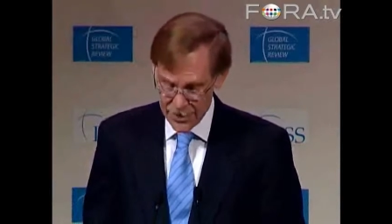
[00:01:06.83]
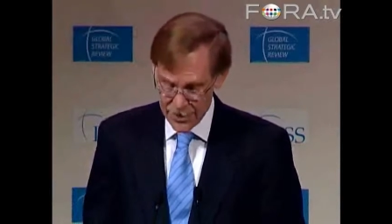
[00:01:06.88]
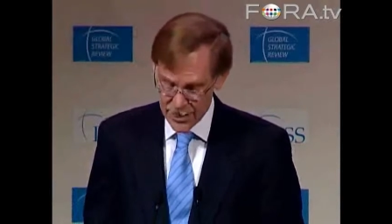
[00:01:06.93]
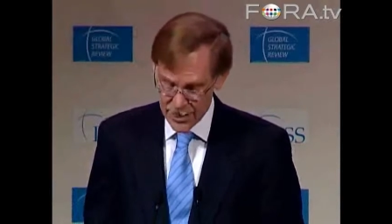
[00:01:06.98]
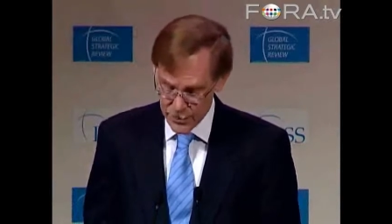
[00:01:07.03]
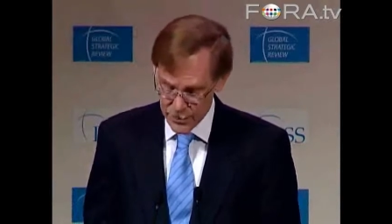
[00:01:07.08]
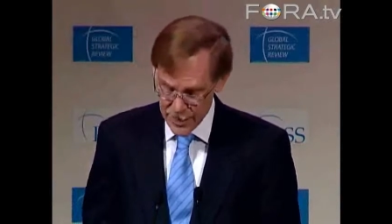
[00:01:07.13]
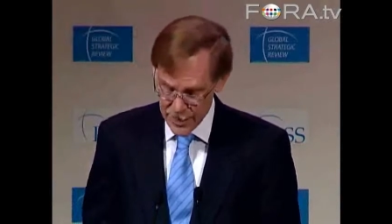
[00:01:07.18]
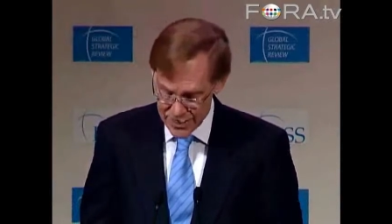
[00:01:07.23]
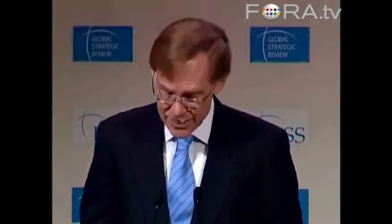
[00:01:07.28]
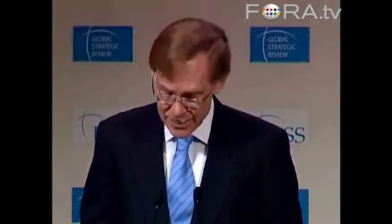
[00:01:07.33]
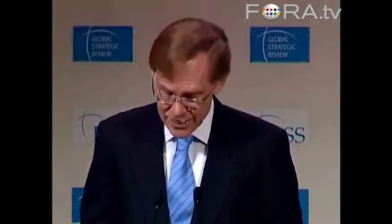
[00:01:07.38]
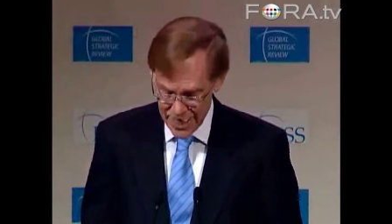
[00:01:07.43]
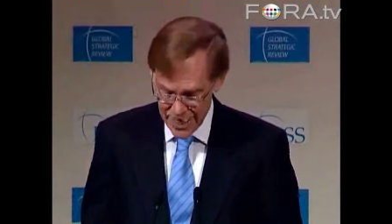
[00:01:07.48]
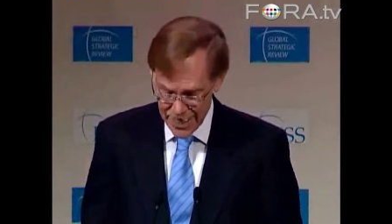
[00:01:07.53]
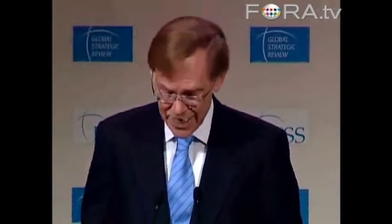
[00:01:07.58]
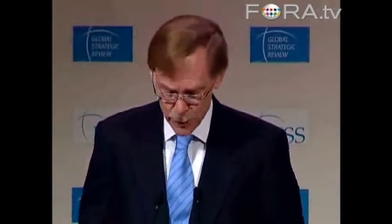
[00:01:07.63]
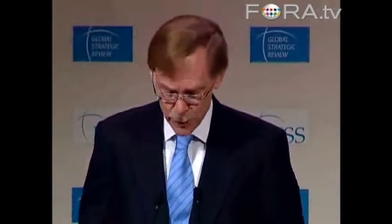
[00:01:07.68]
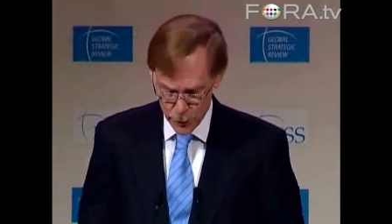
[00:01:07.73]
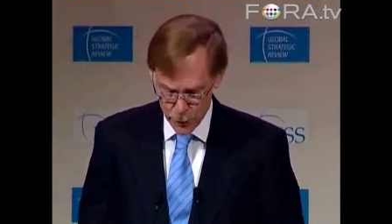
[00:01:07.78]
This means
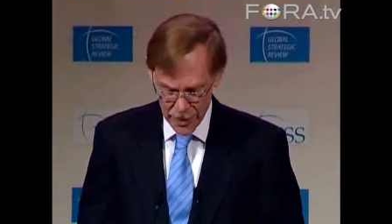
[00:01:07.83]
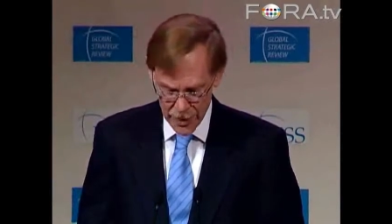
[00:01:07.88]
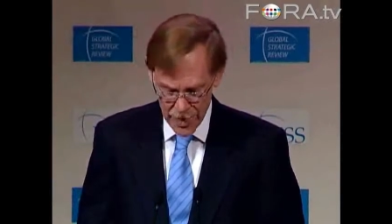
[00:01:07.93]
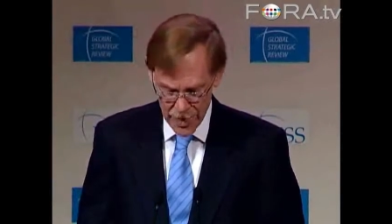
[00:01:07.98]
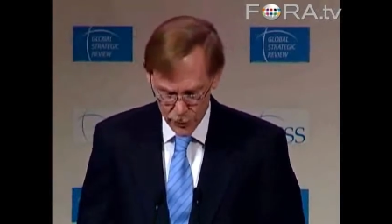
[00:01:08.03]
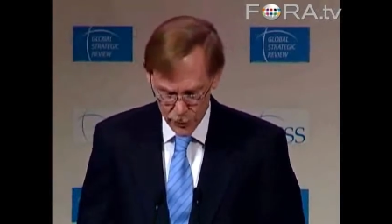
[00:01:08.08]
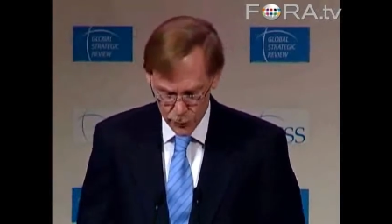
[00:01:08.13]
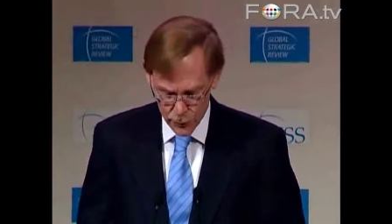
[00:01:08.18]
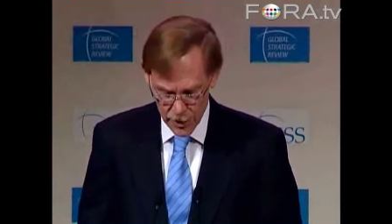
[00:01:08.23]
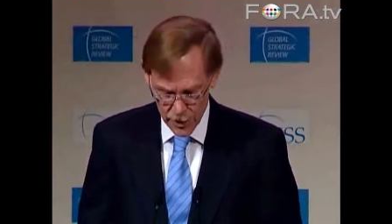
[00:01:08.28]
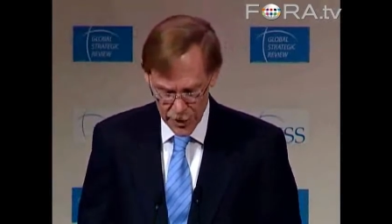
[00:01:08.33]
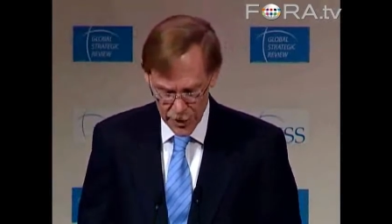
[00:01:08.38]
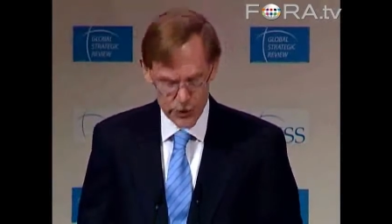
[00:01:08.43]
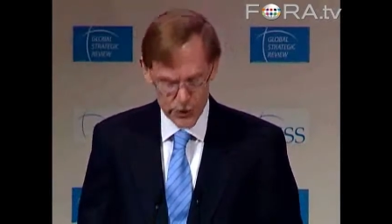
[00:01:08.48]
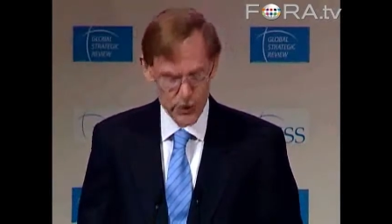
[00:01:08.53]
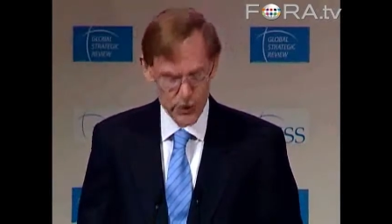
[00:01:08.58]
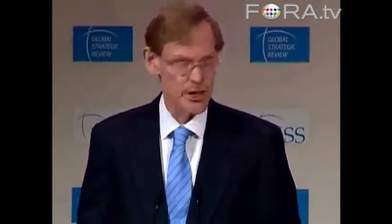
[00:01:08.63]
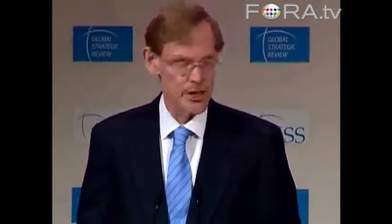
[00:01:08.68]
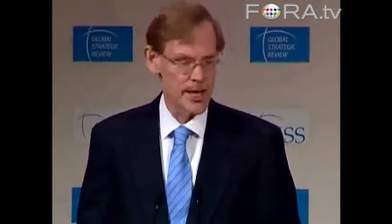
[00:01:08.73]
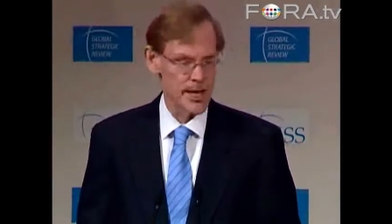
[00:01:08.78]
taking into account
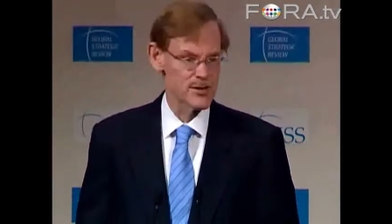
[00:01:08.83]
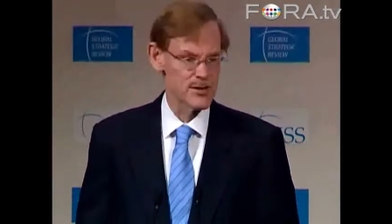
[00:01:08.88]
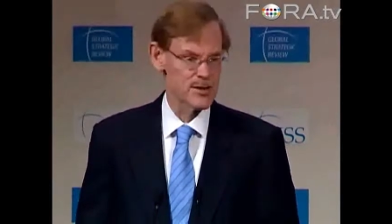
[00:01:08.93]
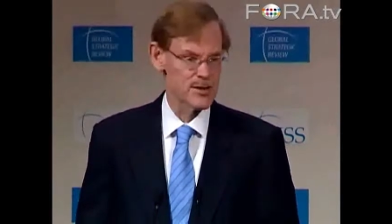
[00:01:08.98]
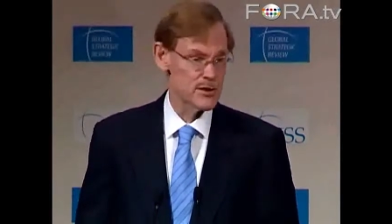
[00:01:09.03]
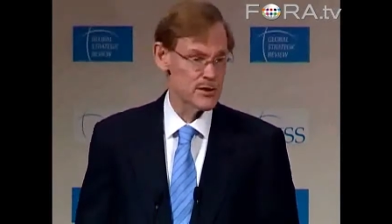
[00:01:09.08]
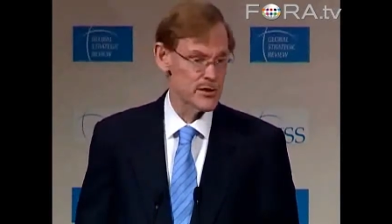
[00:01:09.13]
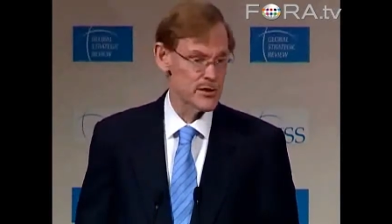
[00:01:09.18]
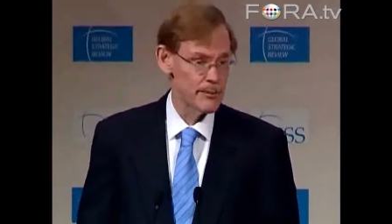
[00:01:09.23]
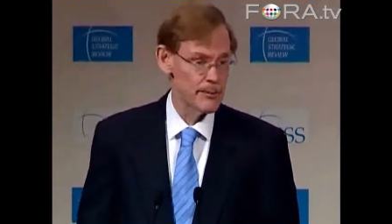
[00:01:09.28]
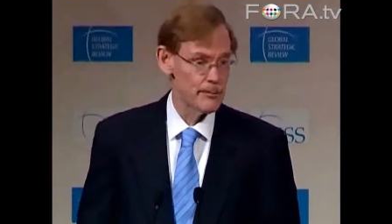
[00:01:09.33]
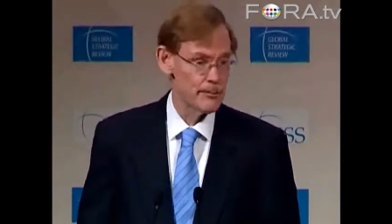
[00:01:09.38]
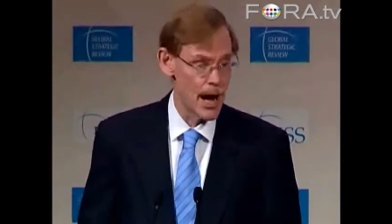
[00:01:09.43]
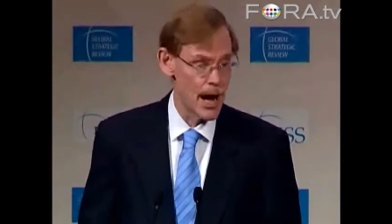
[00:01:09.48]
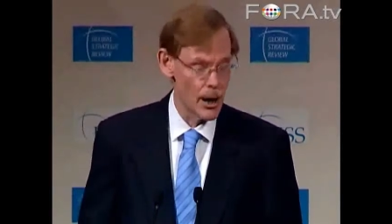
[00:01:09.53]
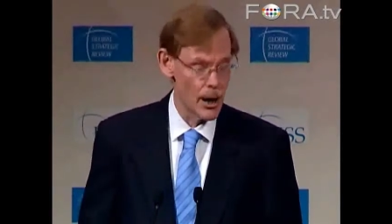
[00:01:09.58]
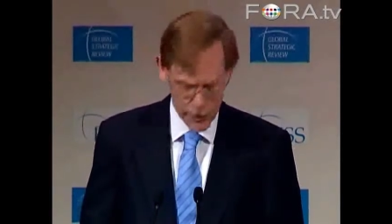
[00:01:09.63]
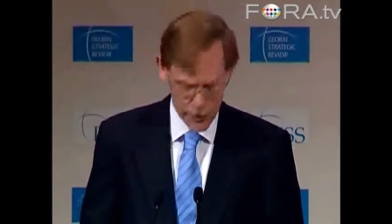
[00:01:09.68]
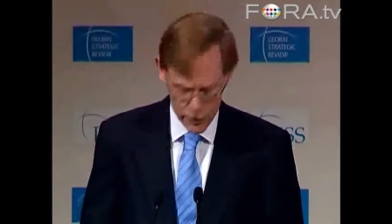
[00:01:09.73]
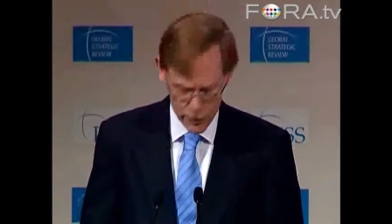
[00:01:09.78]
relationships between
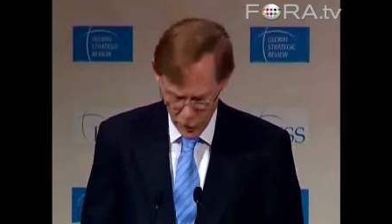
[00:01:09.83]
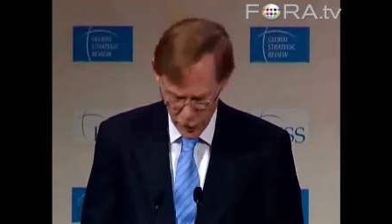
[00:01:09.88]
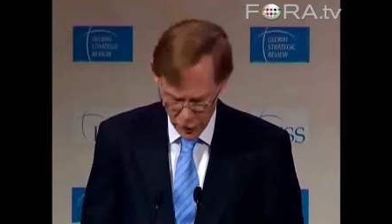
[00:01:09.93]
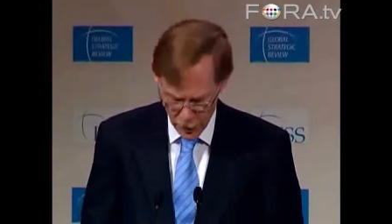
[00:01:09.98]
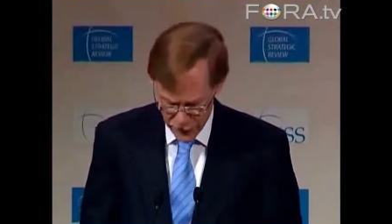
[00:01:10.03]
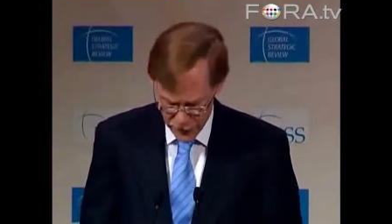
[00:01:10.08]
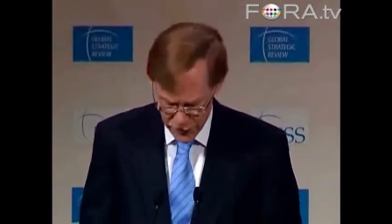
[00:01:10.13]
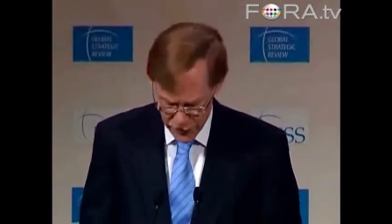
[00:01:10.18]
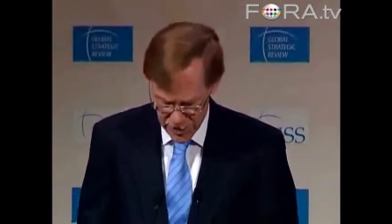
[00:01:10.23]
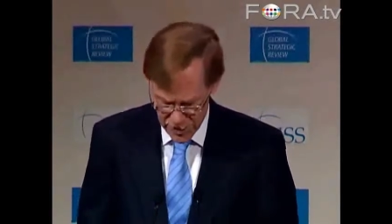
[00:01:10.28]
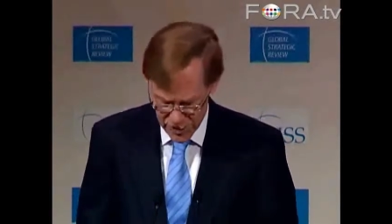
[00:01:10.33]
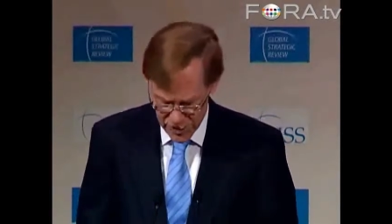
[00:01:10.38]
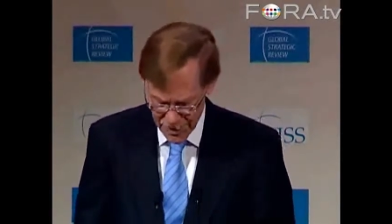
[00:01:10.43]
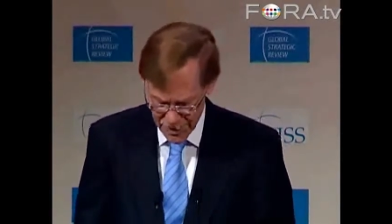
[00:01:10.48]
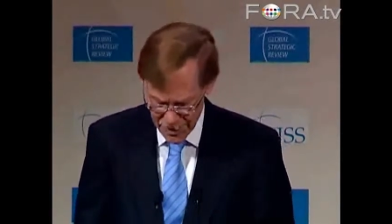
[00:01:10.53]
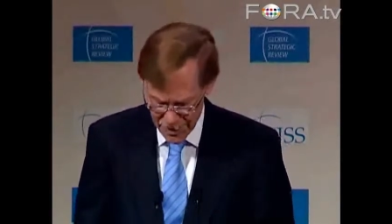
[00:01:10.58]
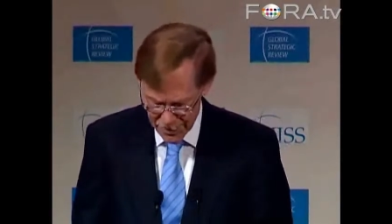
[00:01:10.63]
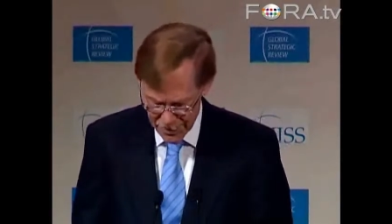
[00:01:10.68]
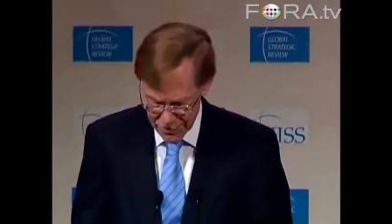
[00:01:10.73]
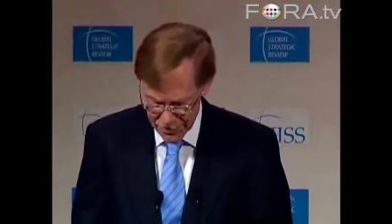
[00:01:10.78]
power and wealth in
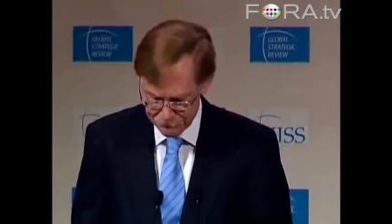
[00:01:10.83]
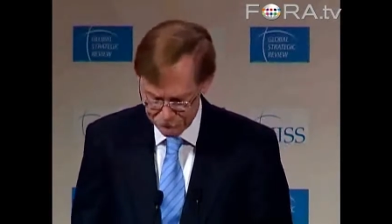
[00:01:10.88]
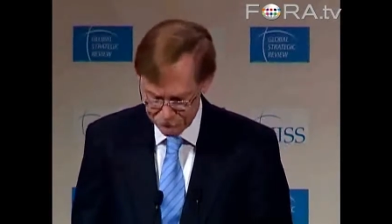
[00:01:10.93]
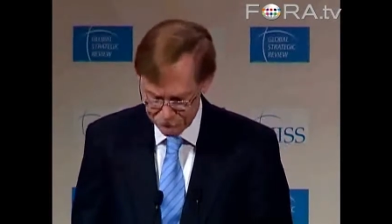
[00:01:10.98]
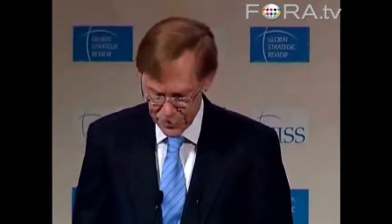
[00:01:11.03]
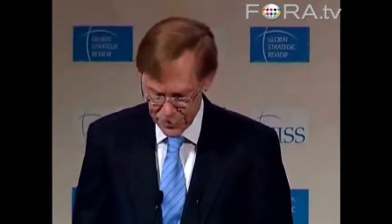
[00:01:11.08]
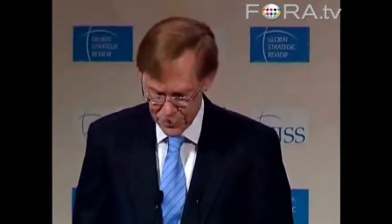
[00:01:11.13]
society.